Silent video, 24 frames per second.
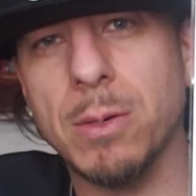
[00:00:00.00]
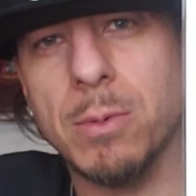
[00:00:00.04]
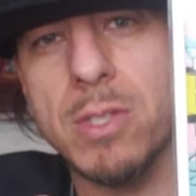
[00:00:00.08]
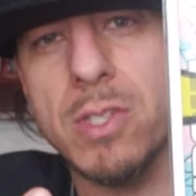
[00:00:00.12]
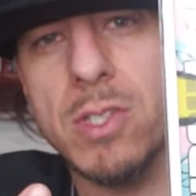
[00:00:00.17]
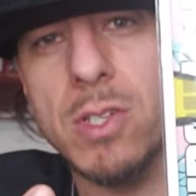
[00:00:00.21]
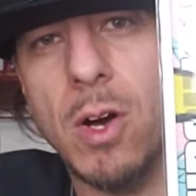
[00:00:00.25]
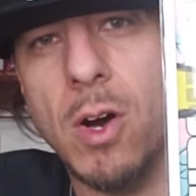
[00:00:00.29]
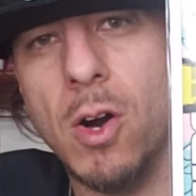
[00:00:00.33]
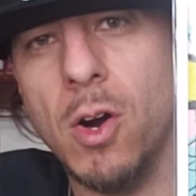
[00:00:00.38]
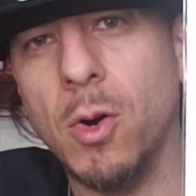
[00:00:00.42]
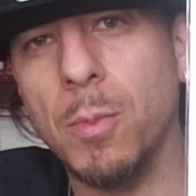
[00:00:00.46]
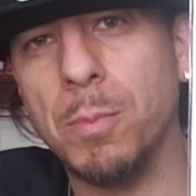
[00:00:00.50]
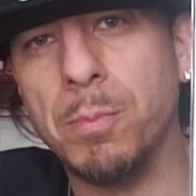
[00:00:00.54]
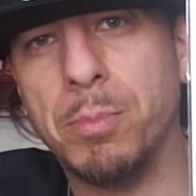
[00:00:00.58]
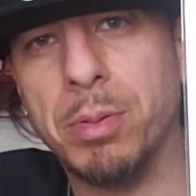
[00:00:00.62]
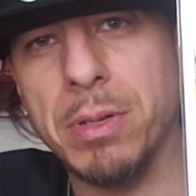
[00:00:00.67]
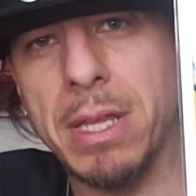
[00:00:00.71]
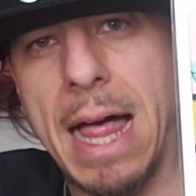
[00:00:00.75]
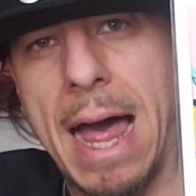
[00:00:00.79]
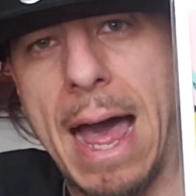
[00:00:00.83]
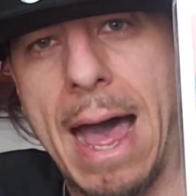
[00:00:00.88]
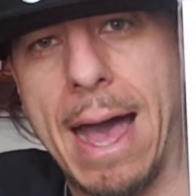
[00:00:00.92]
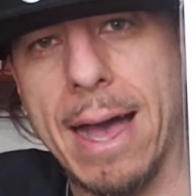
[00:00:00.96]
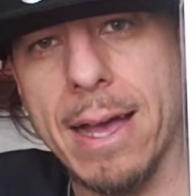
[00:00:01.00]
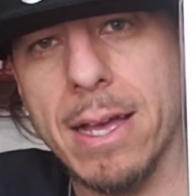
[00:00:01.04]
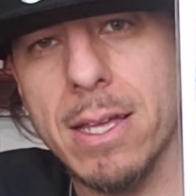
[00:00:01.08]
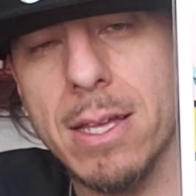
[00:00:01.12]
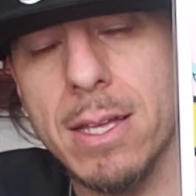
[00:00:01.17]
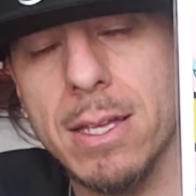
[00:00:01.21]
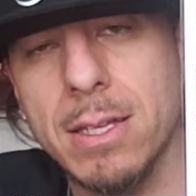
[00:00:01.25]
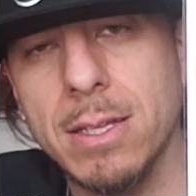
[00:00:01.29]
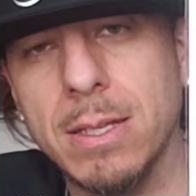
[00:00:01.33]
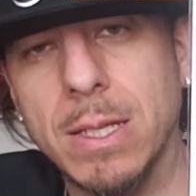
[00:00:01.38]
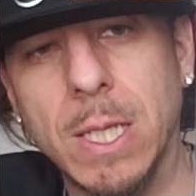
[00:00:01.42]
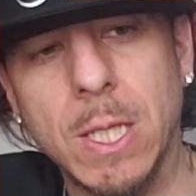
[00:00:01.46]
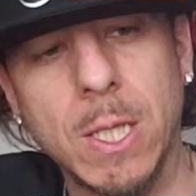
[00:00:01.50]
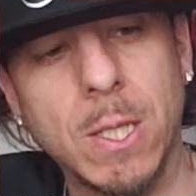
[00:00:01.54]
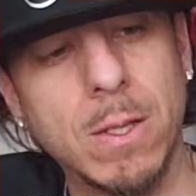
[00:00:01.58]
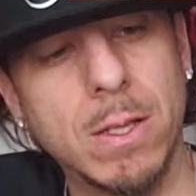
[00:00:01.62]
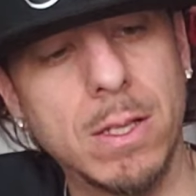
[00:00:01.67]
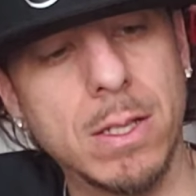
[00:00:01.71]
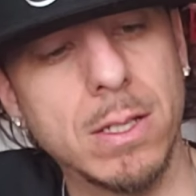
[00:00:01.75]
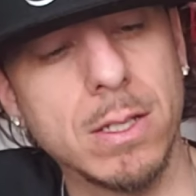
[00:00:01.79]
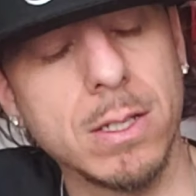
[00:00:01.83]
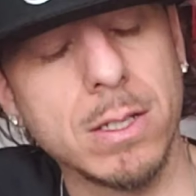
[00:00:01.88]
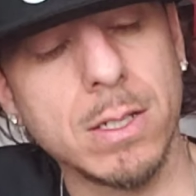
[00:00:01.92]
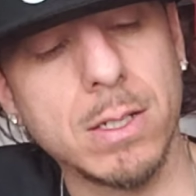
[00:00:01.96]
that was all black
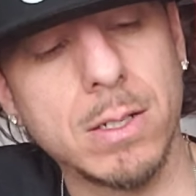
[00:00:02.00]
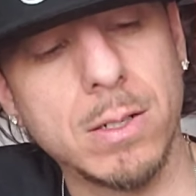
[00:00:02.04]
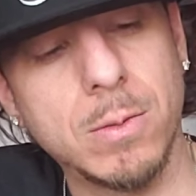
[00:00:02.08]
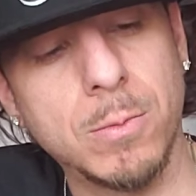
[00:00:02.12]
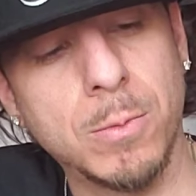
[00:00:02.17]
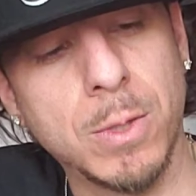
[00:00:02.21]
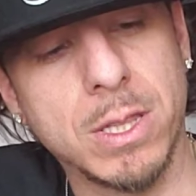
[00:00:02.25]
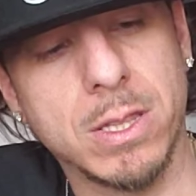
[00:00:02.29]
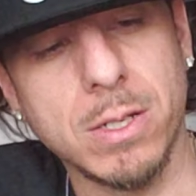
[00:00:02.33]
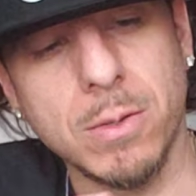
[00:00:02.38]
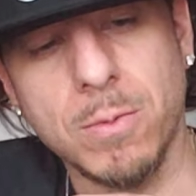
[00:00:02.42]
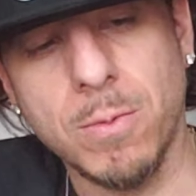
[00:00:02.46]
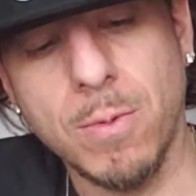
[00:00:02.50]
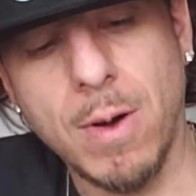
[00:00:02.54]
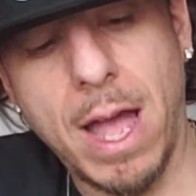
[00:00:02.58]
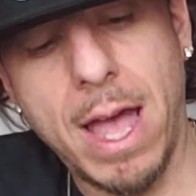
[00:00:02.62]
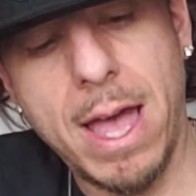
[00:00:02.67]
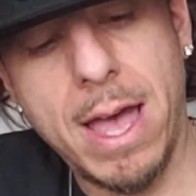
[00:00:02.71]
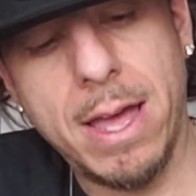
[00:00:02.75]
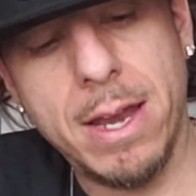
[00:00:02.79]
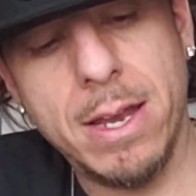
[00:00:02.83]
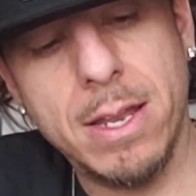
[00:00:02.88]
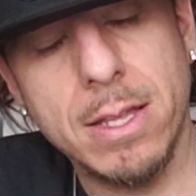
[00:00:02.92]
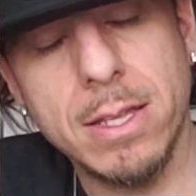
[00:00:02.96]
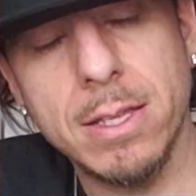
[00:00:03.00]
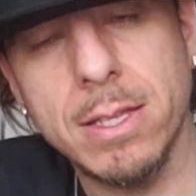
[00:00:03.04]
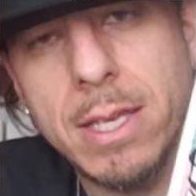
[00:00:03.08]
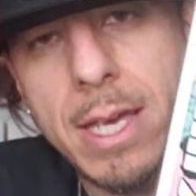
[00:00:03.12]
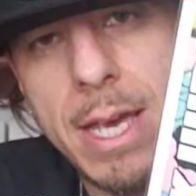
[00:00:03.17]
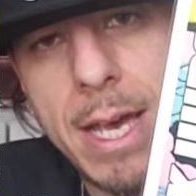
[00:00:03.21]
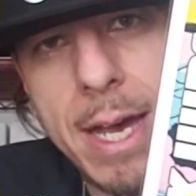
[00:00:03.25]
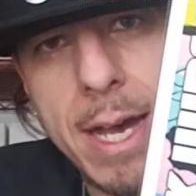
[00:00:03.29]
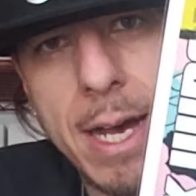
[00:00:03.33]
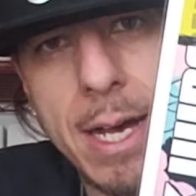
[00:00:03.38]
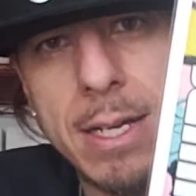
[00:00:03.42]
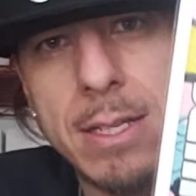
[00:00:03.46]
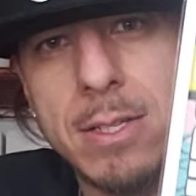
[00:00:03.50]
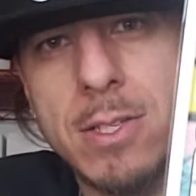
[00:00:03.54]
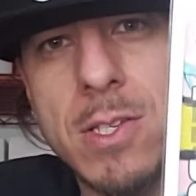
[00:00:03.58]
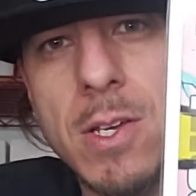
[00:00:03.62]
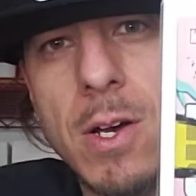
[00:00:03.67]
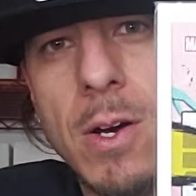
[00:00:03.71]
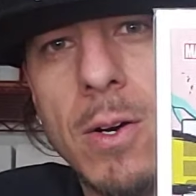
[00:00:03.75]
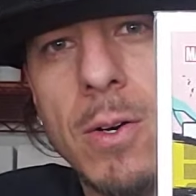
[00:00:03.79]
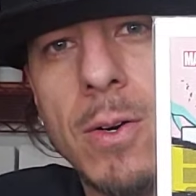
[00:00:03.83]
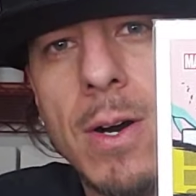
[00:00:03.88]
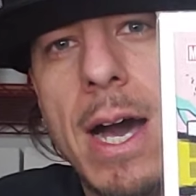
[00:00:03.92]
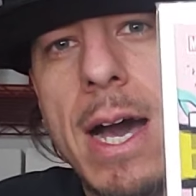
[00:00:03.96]
with the red. Yeah,
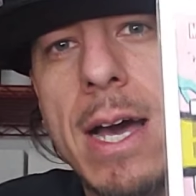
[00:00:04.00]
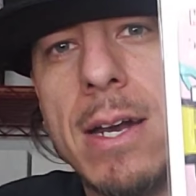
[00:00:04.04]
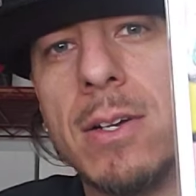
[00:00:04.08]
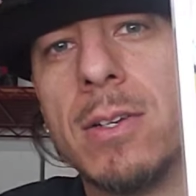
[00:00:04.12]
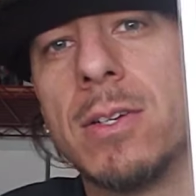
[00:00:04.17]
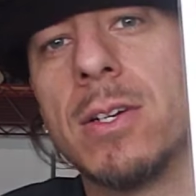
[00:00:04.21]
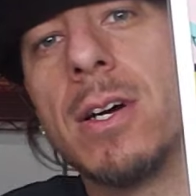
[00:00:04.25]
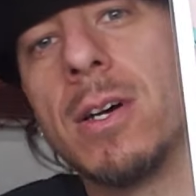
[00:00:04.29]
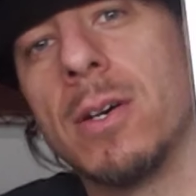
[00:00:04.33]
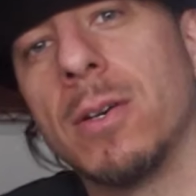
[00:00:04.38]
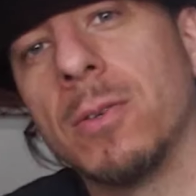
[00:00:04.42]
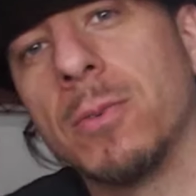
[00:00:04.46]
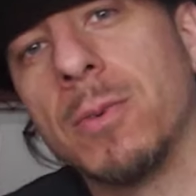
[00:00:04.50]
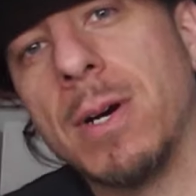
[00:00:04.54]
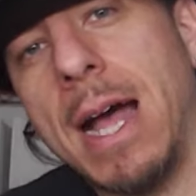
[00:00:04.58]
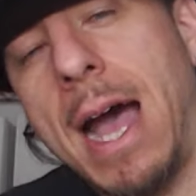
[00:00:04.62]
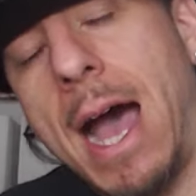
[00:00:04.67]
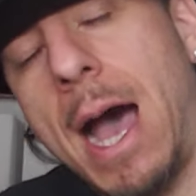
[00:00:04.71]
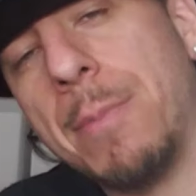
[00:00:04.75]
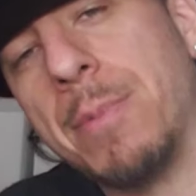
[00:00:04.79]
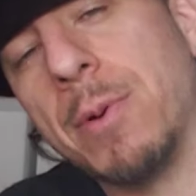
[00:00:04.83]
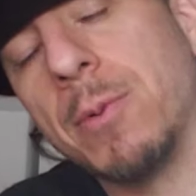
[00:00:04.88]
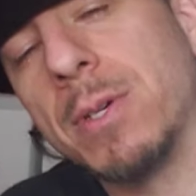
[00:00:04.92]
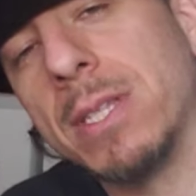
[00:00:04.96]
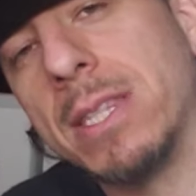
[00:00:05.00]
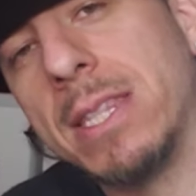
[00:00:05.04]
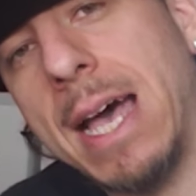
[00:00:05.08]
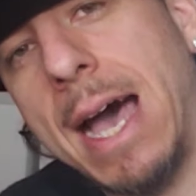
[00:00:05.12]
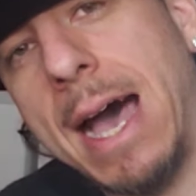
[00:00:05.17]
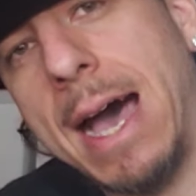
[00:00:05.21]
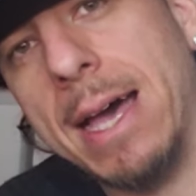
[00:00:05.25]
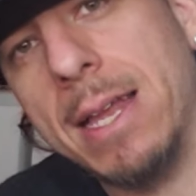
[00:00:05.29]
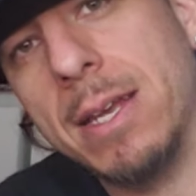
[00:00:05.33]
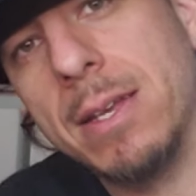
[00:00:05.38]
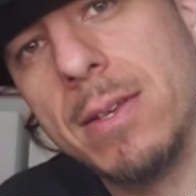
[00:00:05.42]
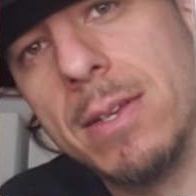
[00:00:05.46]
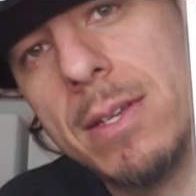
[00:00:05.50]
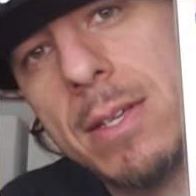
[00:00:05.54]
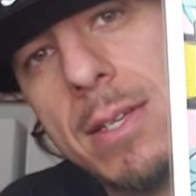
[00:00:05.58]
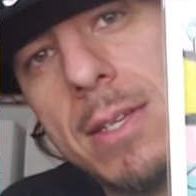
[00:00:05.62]
so I don't know what happened with that.